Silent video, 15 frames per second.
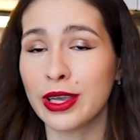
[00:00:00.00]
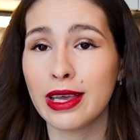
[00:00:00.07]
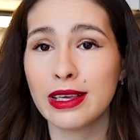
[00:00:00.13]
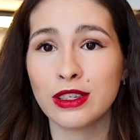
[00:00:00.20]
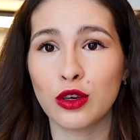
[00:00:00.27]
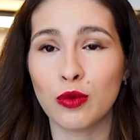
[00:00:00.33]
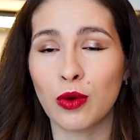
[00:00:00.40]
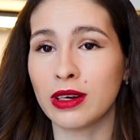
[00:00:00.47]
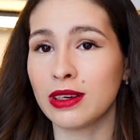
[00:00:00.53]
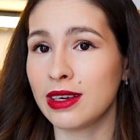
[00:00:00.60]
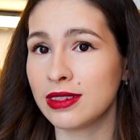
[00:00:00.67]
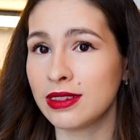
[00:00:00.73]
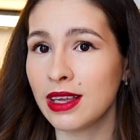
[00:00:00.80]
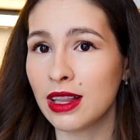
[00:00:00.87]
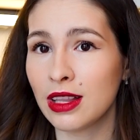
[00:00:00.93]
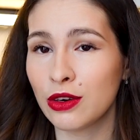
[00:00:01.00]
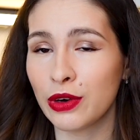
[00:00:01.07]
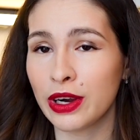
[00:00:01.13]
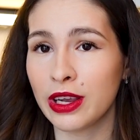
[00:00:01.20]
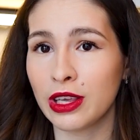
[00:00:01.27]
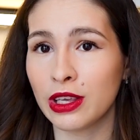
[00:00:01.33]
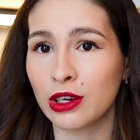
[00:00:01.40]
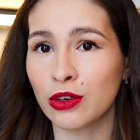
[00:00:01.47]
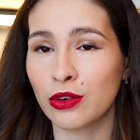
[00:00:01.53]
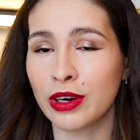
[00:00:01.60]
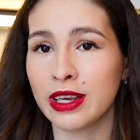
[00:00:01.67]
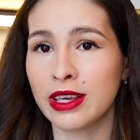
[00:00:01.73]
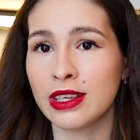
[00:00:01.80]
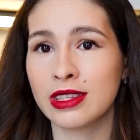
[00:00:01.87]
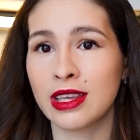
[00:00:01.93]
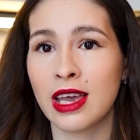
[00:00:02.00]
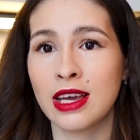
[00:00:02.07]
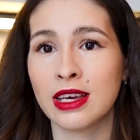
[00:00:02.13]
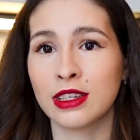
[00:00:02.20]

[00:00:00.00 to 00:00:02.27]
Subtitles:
in case you want a salary increase,